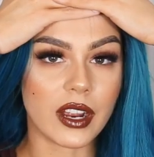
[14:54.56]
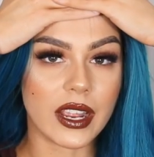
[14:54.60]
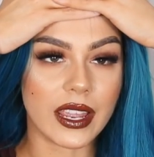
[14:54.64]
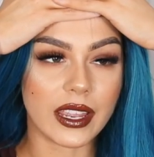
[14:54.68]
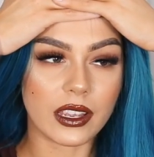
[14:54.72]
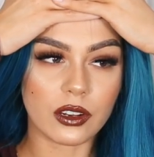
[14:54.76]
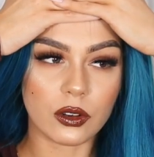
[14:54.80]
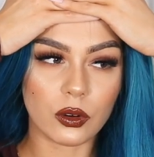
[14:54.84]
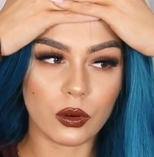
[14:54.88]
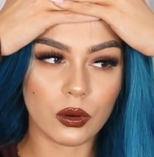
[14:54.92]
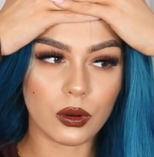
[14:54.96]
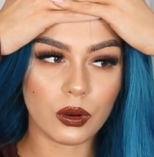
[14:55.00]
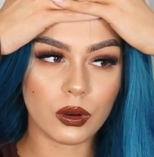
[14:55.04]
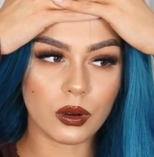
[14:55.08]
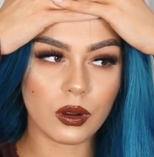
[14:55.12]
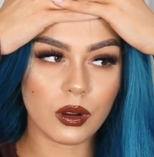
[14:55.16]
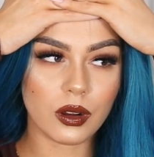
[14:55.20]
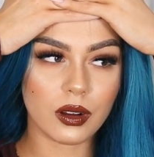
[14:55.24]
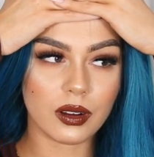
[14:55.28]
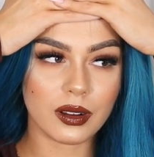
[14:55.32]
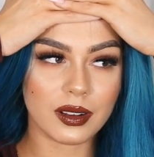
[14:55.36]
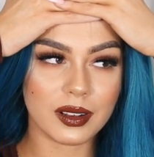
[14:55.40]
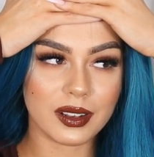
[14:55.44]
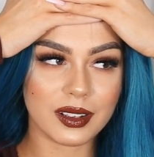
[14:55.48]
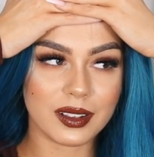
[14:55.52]
right,
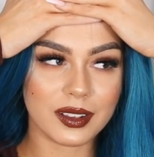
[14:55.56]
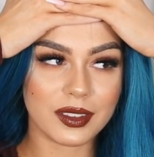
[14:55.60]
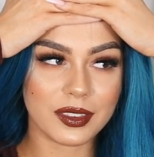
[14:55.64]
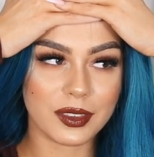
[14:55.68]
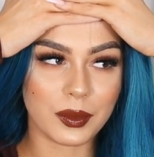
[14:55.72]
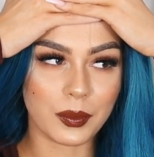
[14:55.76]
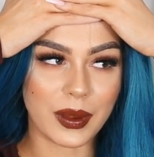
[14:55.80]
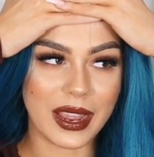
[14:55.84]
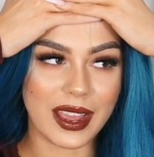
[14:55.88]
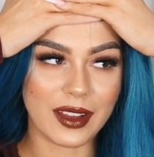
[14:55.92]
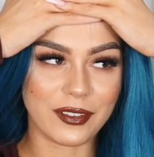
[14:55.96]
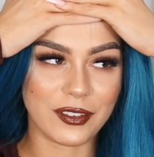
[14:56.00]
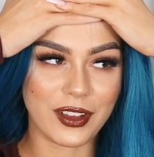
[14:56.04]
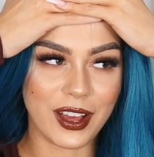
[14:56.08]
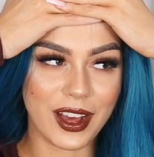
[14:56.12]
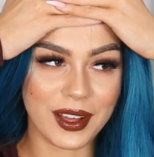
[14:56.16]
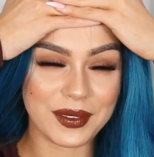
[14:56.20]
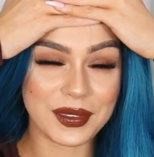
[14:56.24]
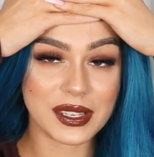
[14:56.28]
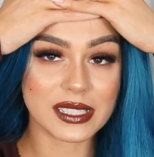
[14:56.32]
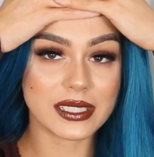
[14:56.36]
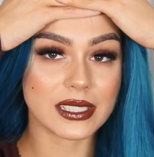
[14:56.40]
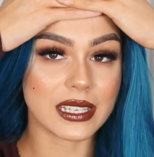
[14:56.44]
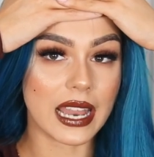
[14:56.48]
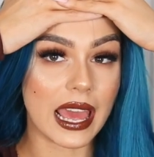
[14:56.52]
ignore the way I've
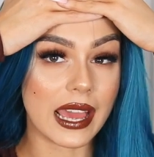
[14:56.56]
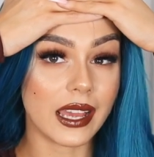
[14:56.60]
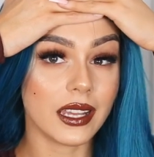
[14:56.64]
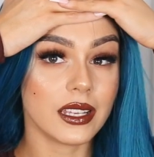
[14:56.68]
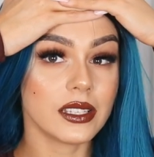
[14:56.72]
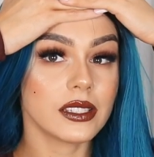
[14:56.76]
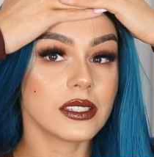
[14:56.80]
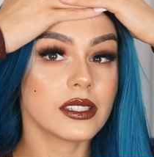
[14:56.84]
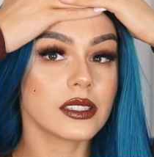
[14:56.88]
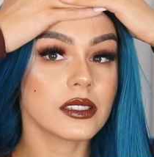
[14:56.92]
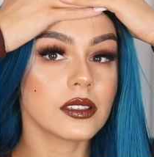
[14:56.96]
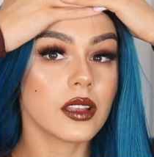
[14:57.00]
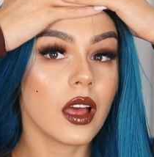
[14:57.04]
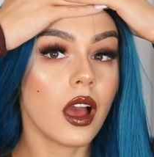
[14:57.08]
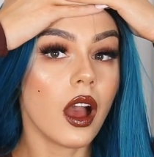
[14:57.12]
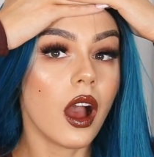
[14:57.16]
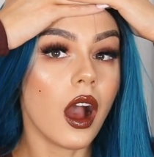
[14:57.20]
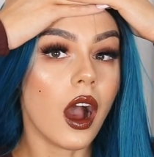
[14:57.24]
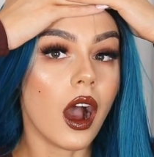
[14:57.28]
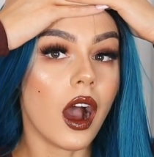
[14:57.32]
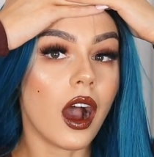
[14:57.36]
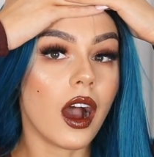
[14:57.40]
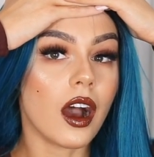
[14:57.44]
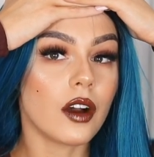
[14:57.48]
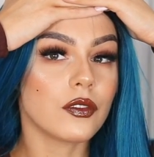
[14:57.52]
cut this lace.
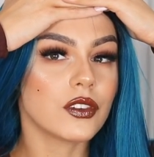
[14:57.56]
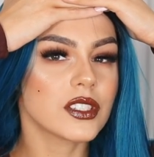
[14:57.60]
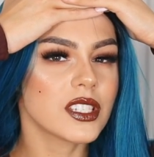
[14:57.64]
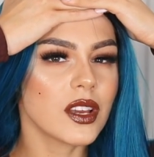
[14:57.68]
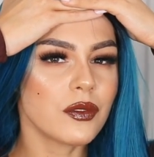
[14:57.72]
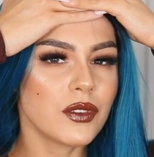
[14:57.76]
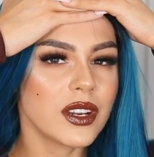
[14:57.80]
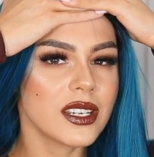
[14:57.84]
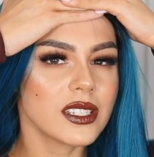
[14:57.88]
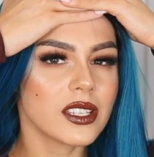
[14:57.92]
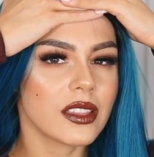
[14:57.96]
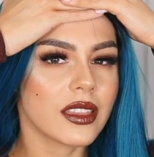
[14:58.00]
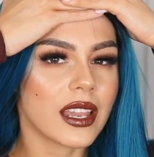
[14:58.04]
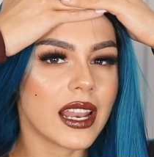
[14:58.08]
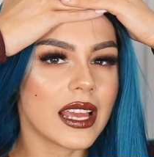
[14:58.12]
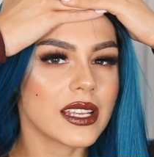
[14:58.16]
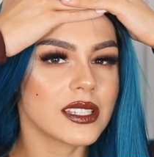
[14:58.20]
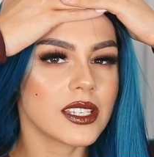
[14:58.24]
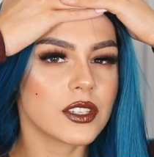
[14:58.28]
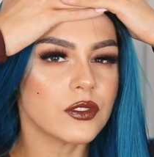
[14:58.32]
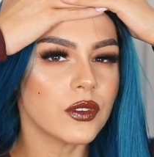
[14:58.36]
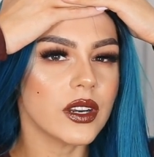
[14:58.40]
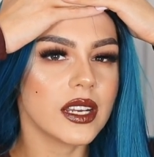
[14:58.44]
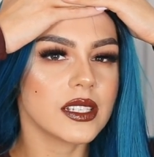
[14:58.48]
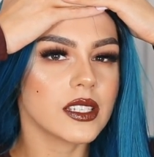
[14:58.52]
For some reason, the
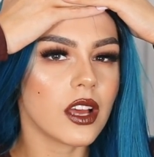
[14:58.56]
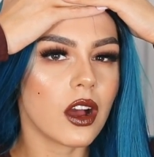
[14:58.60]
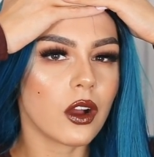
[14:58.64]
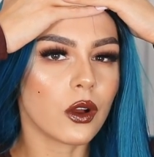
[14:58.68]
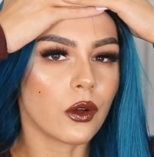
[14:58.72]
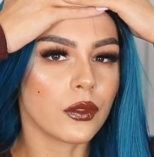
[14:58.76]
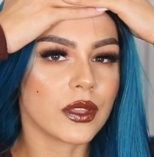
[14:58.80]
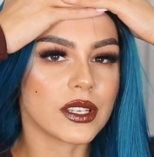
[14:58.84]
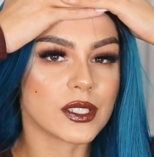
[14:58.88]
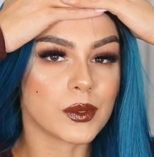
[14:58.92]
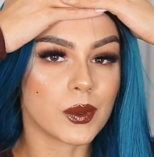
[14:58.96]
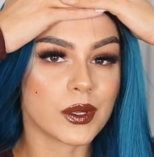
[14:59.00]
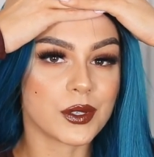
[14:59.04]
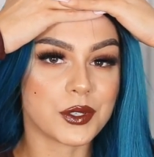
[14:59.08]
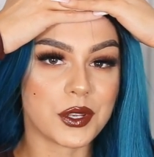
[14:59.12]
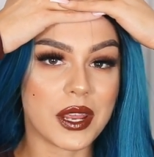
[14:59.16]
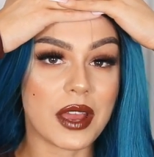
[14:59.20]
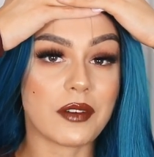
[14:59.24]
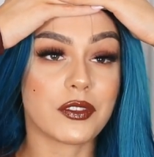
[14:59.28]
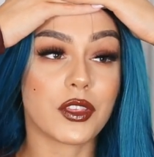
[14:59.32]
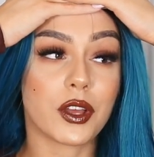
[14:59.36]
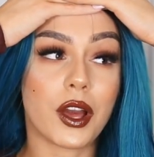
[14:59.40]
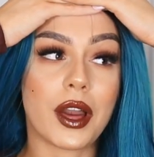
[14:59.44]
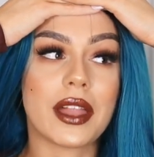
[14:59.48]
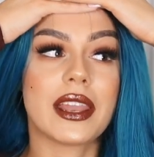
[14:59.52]
lace is really dark on this one, so you
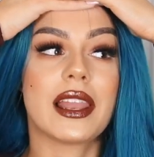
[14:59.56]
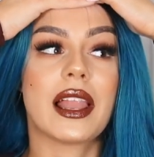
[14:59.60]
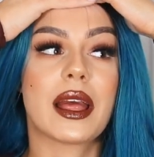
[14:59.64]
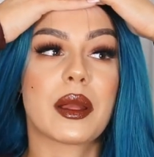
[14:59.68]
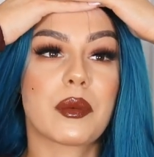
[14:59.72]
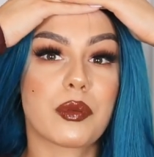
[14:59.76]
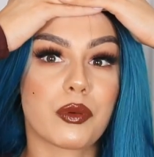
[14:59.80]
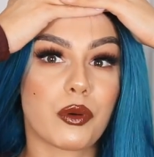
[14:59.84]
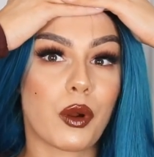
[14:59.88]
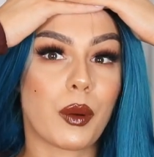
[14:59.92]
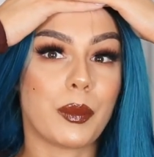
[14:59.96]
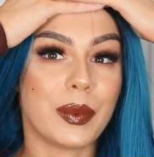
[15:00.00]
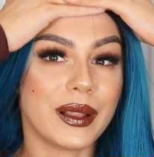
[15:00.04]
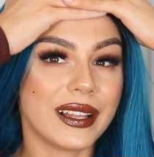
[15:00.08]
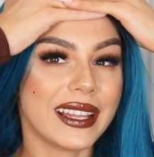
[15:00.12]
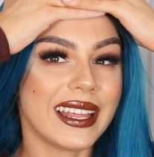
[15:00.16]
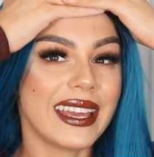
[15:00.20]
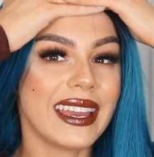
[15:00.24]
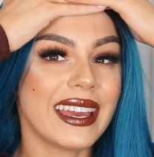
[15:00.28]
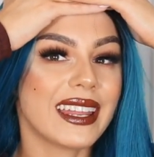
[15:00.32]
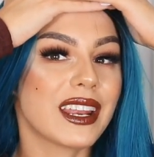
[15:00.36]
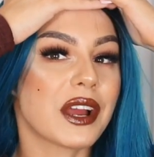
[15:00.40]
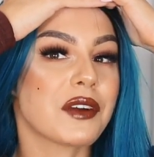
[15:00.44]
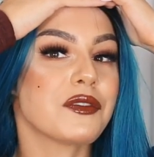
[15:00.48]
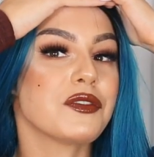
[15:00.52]
have to cut it like
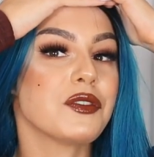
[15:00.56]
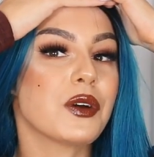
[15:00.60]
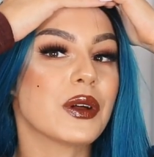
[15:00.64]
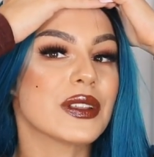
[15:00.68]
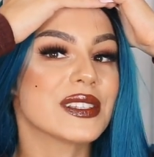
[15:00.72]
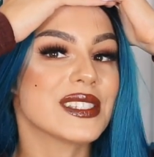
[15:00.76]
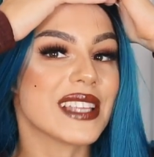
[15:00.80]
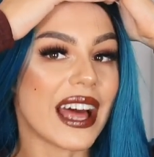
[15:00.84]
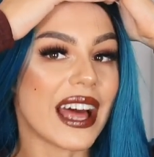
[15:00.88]
properly, and I've not